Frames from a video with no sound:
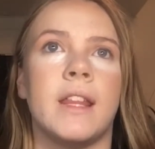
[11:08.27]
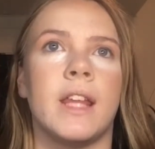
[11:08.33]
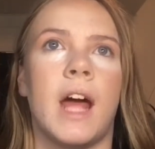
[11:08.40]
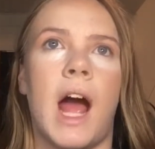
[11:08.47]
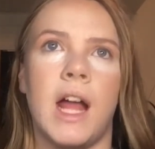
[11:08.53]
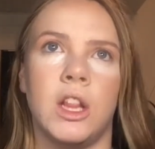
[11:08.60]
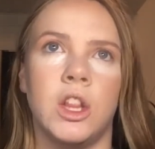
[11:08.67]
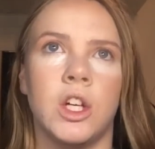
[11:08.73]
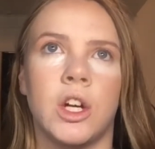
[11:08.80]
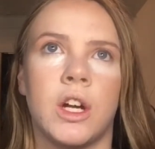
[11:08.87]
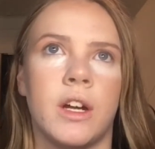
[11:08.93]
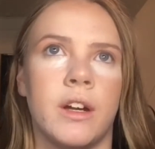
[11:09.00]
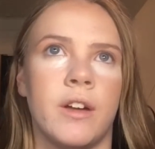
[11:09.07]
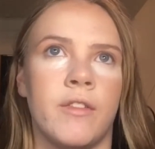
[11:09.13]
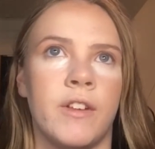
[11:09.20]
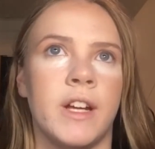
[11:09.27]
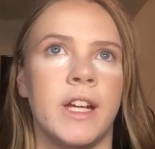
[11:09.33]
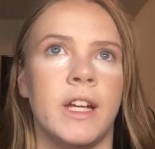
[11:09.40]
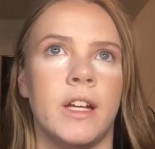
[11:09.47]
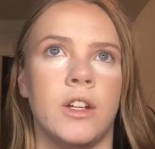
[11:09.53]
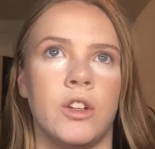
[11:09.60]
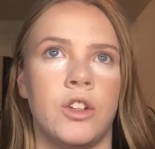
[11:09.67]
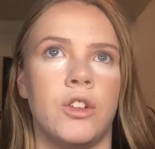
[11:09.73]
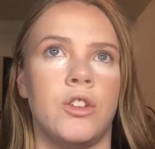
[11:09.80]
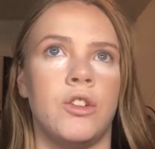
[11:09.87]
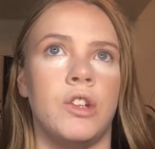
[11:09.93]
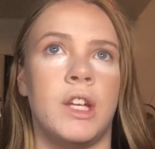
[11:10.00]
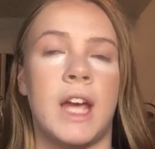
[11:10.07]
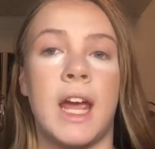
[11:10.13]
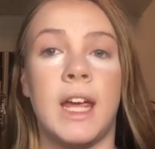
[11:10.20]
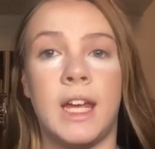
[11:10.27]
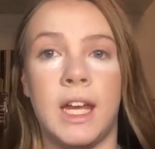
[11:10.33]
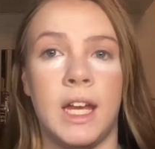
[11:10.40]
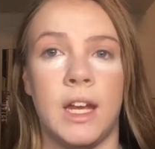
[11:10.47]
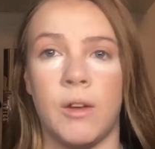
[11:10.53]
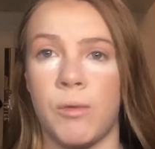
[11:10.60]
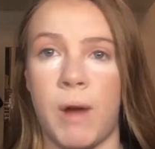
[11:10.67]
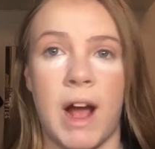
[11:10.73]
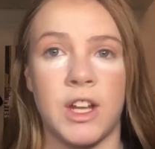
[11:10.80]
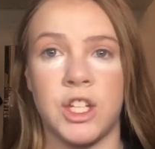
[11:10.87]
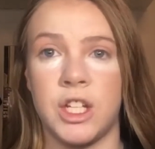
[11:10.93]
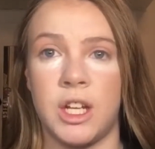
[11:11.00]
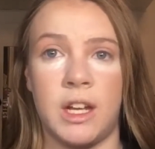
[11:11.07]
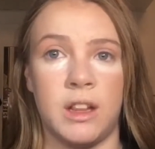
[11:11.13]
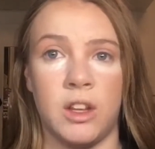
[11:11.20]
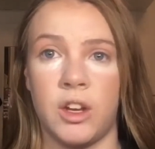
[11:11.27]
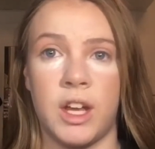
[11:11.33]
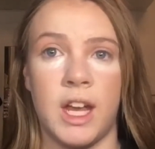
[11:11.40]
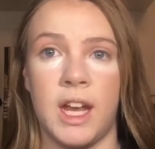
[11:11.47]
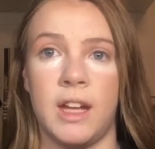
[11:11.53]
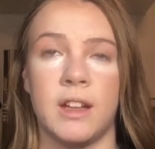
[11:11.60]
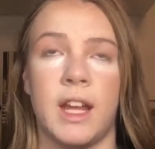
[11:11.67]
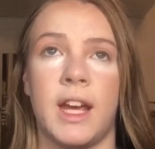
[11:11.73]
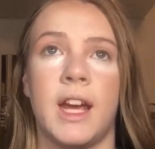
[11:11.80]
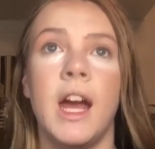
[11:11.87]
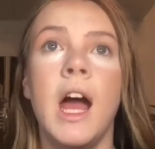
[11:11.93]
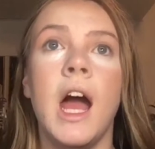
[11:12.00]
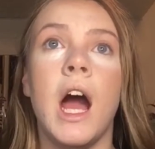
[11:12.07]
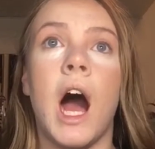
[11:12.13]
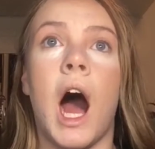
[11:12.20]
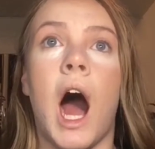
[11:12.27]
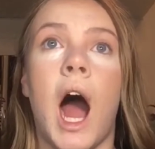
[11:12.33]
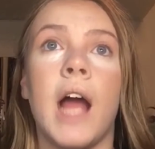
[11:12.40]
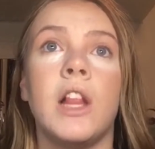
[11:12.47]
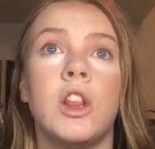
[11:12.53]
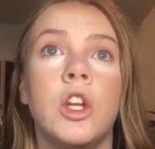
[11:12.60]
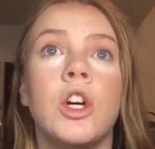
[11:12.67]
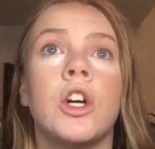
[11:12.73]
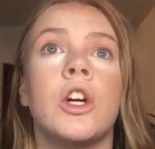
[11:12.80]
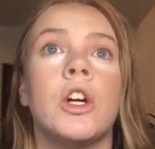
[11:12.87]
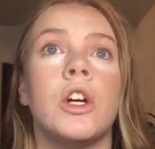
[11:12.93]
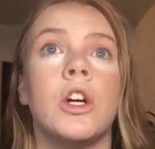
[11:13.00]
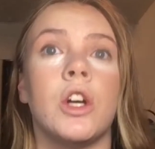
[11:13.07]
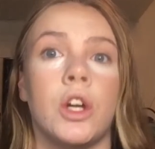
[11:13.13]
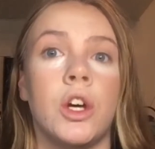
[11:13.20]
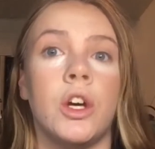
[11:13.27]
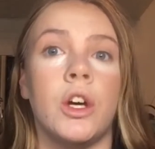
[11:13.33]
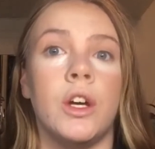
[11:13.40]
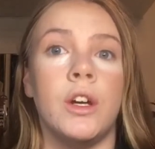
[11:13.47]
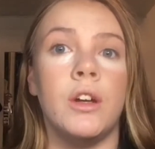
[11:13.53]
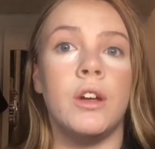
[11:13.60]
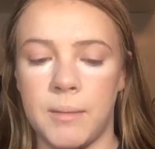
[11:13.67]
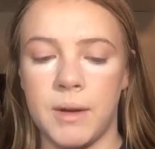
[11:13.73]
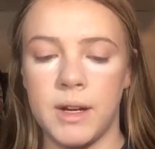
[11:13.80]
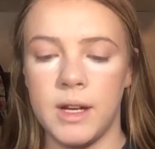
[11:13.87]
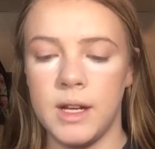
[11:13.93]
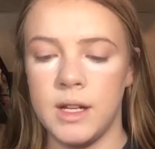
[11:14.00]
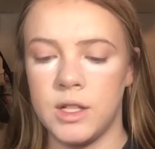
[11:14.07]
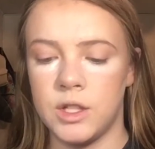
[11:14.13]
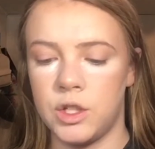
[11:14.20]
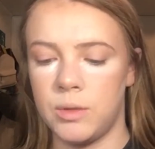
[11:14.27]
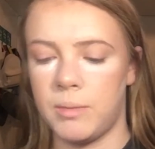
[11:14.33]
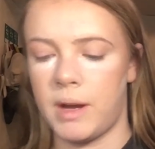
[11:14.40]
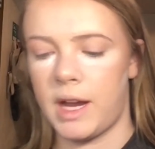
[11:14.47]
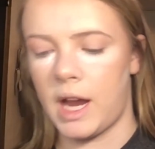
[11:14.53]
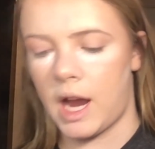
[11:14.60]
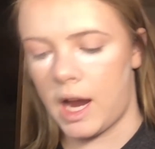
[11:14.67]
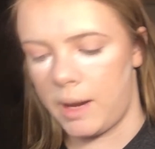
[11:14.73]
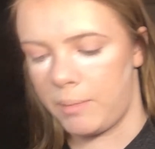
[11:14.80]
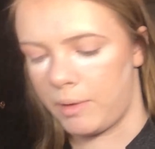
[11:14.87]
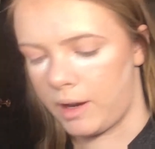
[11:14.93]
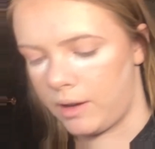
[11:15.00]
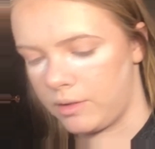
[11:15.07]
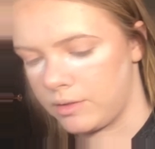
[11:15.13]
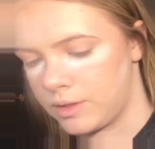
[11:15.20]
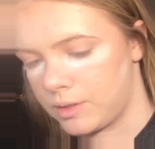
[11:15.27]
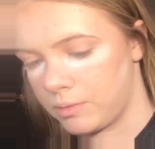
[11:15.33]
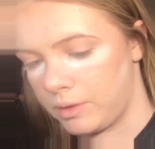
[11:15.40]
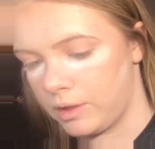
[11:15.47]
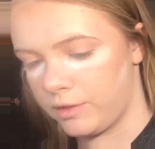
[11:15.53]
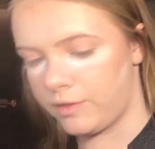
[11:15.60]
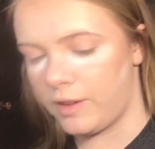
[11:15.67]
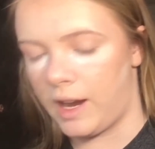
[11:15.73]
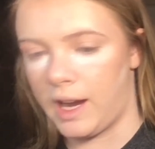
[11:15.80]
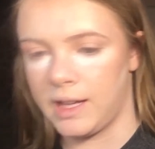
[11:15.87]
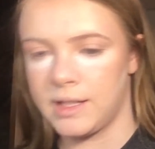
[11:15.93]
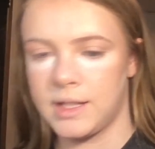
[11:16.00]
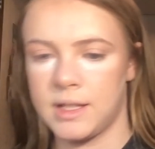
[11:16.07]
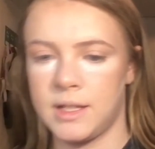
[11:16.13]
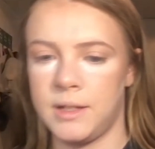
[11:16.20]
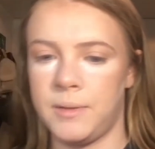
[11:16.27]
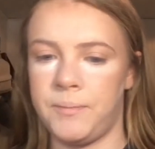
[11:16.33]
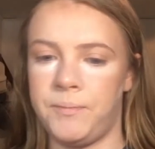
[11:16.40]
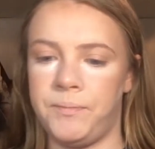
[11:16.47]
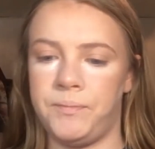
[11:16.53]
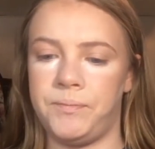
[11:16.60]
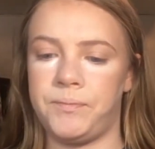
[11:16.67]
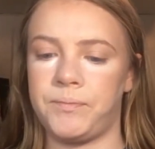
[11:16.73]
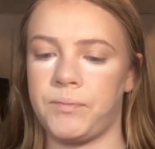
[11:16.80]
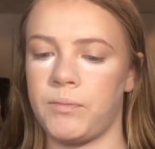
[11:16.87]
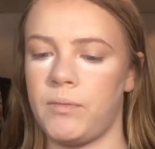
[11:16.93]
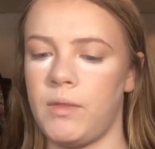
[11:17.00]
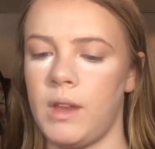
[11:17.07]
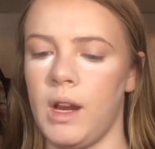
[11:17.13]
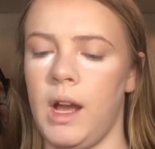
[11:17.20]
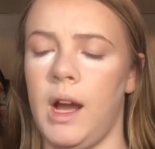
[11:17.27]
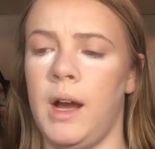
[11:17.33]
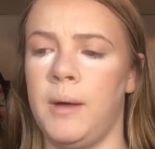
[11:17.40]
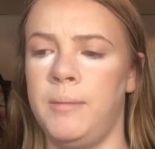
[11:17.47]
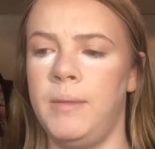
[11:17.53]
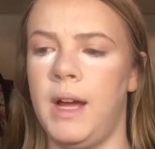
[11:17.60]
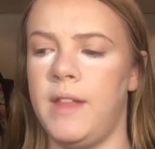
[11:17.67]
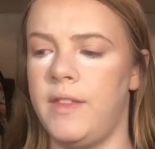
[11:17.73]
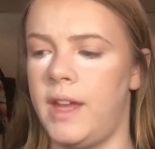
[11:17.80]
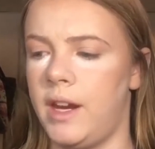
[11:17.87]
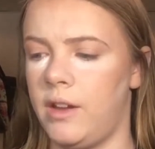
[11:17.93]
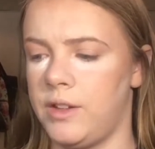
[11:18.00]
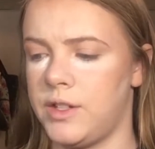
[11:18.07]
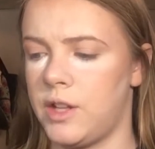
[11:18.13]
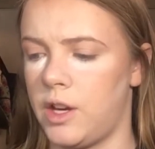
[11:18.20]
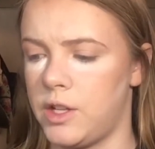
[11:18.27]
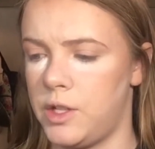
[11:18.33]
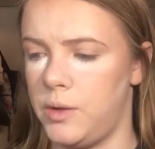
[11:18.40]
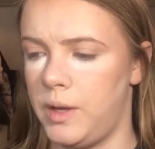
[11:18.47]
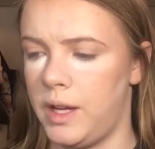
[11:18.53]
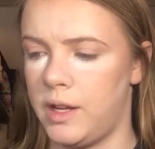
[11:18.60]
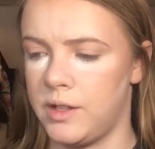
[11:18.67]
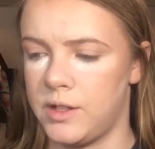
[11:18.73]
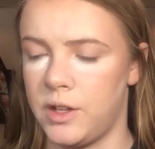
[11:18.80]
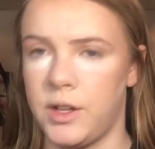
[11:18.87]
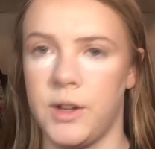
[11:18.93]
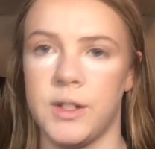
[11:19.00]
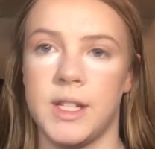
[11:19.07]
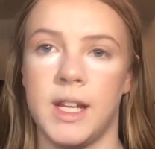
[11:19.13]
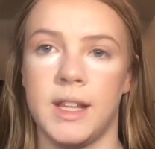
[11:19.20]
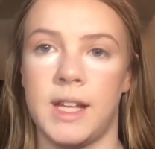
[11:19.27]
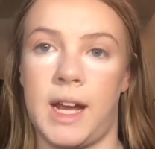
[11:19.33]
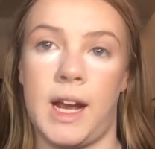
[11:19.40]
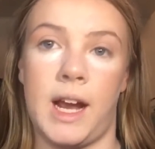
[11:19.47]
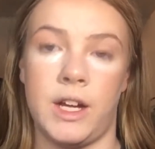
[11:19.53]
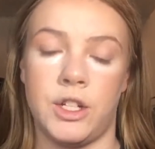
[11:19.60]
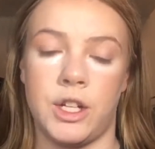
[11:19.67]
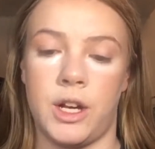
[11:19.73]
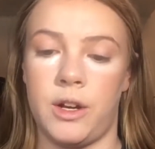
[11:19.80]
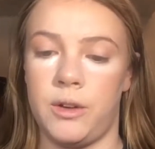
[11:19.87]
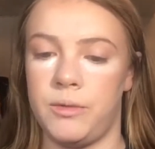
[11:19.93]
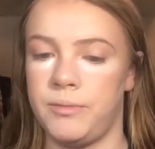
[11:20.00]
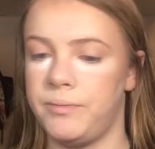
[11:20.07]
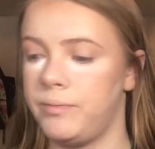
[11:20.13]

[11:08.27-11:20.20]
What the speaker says: I look freaking cakey and ratchet looking. Like, I look good. I'm gonna do my eyebrows real fast. And then I'll start using that eyeshadow.